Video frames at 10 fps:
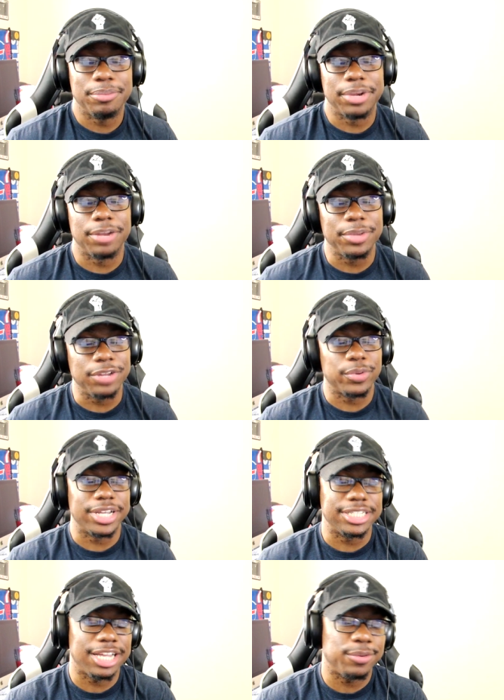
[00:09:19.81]
But um,
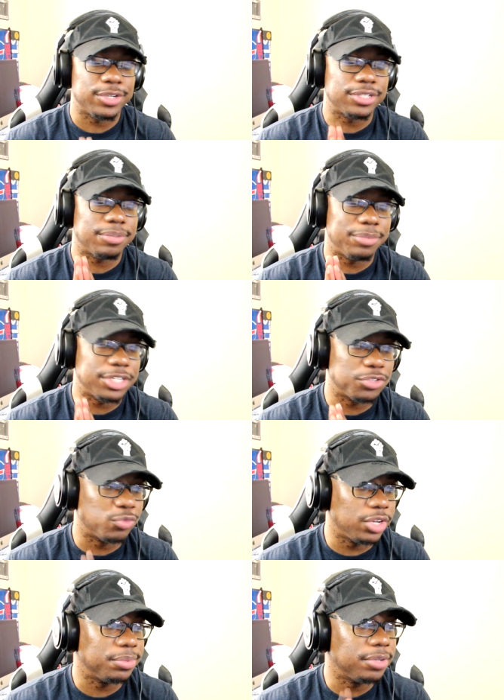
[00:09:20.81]
anyways, that was Miss
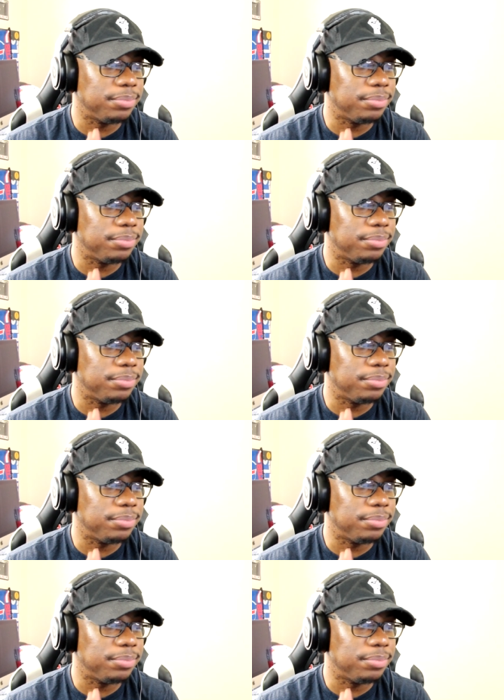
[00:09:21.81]
Reba